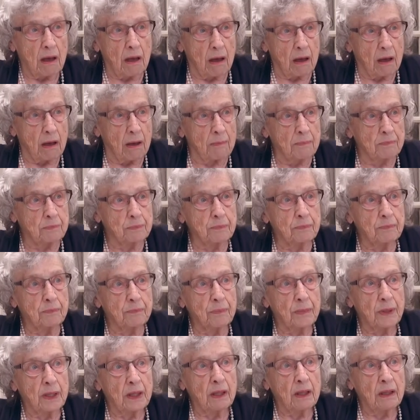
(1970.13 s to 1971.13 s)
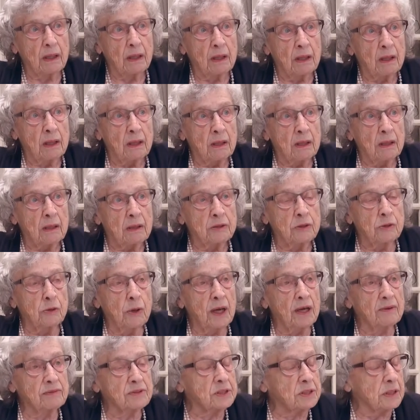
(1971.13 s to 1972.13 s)
you
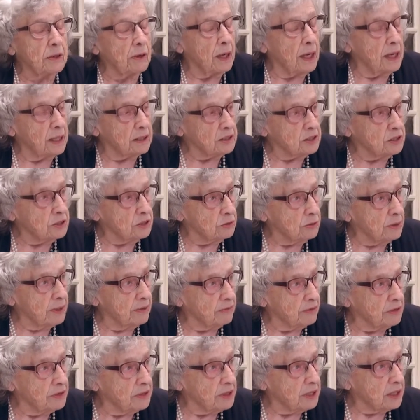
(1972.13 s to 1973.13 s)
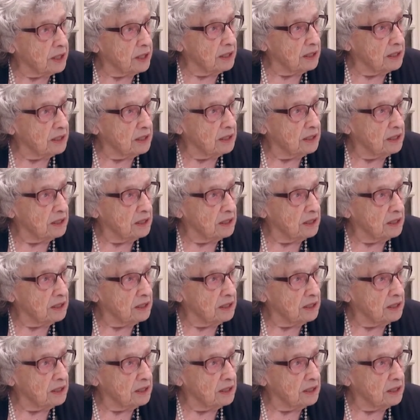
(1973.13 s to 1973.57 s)
have to know how to do everything,